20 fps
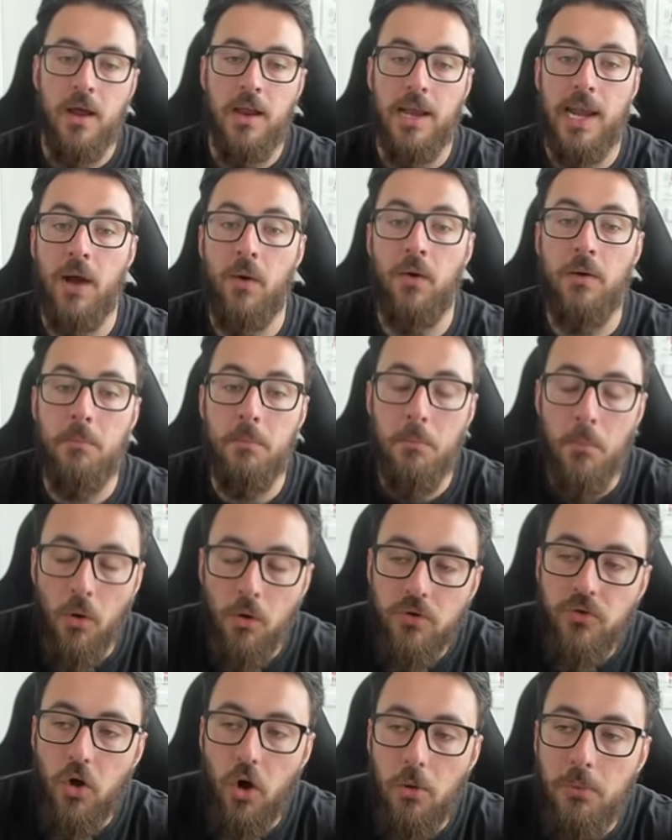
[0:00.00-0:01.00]
Now, in
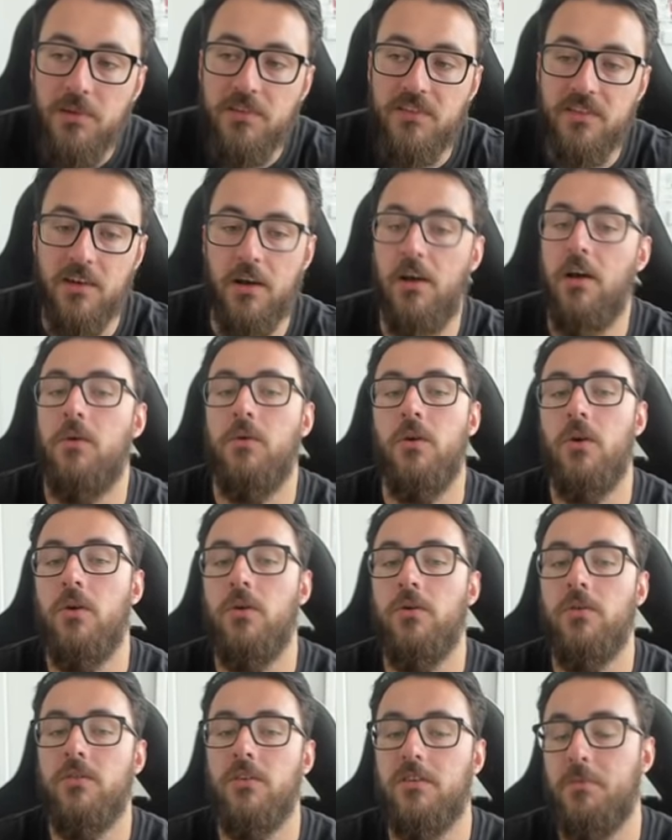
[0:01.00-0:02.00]
most common scenarios,